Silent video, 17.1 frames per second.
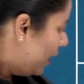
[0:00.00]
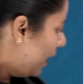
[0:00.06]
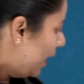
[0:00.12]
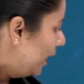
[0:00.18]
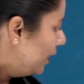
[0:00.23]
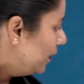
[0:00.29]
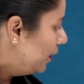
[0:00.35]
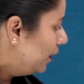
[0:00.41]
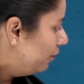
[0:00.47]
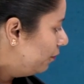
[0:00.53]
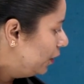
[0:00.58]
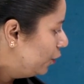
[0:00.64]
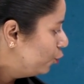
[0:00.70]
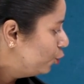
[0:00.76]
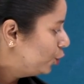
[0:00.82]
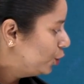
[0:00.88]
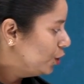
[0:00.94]
and the
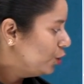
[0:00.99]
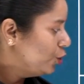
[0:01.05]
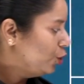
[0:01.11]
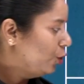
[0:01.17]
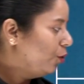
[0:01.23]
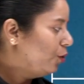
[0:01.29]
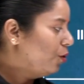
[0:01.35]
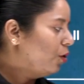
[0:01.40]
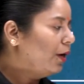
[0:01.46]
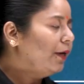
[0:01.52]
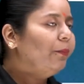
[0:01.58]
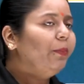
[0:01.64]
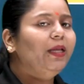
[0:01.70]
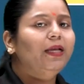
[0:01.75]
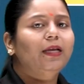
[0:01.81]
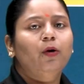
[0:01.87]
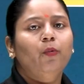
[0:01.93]
evolution should not
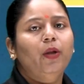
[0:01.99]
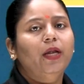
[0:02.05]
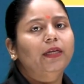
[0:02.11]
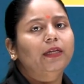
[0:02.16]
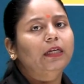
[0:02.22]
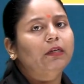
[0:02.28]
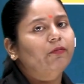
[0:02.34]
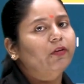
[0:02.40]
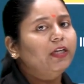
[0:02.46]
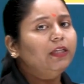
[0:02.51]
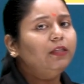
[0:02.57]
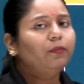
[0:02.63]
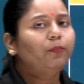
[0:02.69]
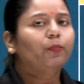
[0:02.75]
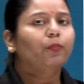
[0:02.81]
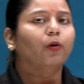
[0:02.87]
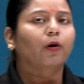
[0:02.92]
be equated with
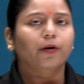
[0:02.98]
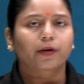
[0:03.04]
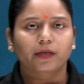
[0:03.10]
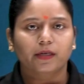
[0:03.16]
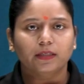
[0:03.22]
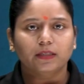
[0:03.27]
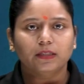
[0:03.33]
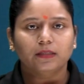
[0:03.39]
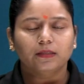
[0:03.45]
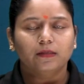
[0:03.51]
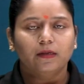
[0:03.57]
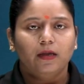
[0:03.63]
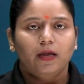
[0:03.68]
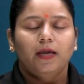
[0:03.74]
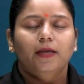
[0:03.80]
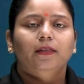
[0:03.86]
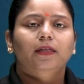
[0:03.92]
progress.
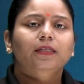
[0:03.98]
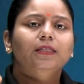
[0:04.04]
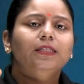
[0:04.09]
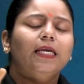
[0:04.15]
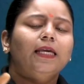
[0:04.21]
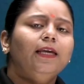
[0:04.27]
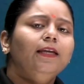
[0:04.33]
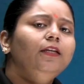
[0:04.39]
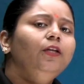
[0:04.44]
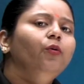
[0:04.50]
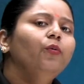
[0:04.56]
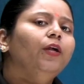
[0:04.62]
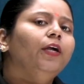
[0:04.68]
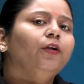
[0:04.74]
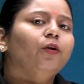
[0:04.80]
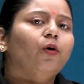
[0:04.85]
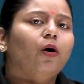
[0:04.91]
The second
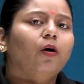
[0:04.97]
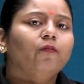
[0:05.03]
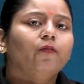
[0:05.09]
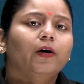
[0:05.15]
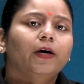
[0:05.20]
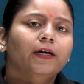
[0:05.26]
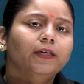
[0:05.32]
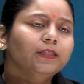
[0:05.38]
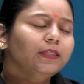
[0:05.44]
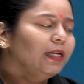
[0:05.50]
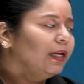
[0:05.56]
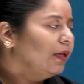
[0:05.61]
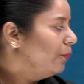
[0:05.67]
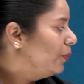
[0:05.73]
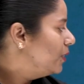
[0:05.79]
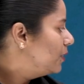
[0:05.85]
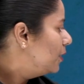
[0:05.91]
unit of our
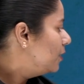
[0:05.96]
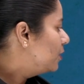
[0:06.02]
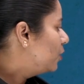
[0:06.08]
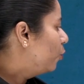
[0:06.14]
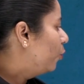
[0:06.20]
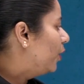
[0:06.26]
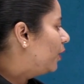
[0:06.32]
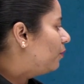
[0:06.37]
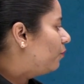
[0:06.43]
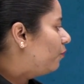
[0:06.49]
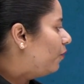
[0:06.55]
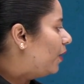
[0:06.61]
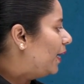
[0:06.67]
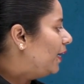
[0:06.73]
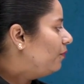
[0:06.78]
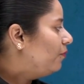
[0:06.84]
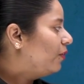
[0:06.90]
syllabus is unit
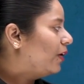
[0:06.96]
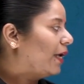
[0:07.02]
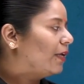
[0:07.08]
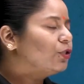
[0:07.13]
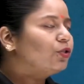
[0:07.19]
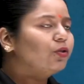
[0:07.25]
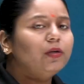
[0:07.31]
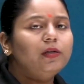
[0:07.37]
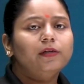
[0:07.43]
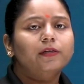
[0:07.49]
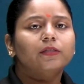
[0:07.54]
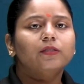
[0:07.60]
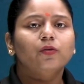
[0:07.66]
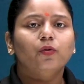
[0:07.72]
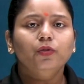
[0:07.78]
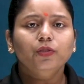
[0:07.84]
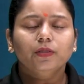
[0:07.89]
5, natural
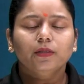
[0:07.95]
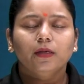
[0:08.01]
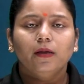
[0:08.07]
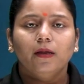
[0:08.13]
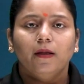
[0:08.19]
resource,